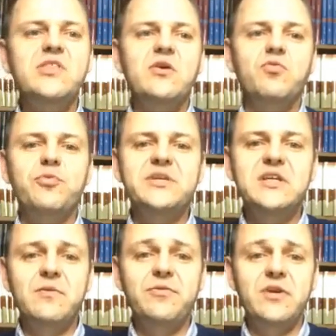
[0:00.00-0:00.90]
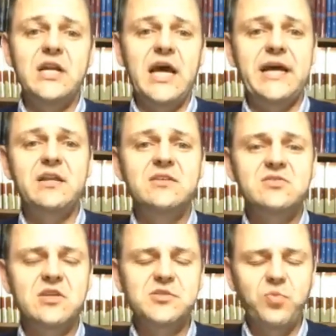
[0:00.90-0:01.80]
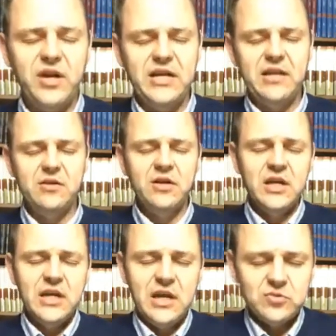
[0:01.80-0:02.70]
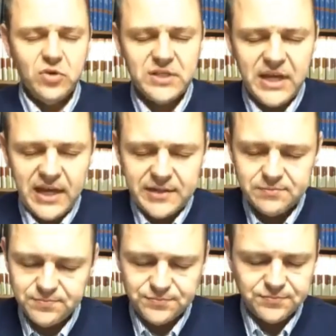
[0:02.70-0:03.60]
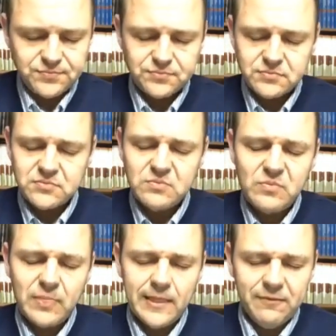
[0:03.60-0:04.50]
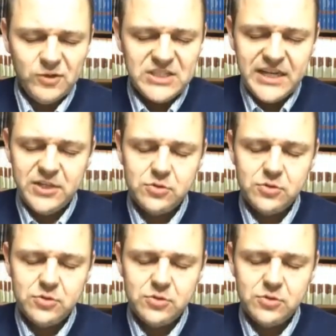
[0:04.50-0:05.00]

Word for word: you, and we'll be done for tonight. So let's pray together. Lord God, we thank you